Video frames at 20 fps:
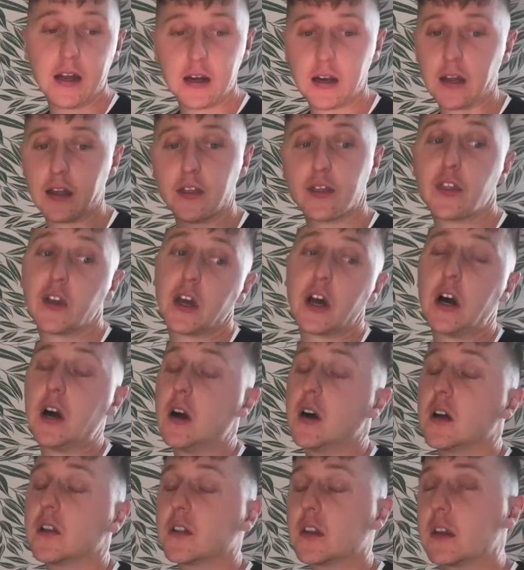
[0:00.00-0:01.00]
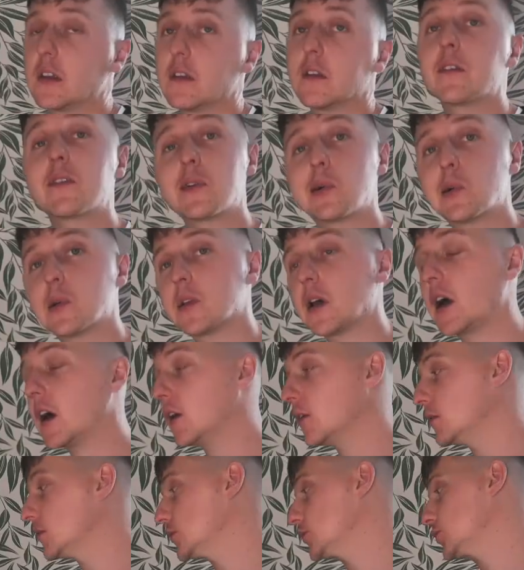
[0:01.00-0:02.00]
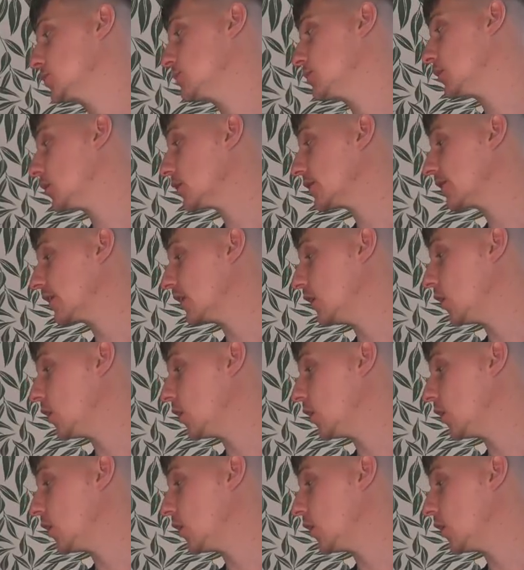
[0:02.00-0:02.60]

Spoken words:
like the card that you saw that I was plotting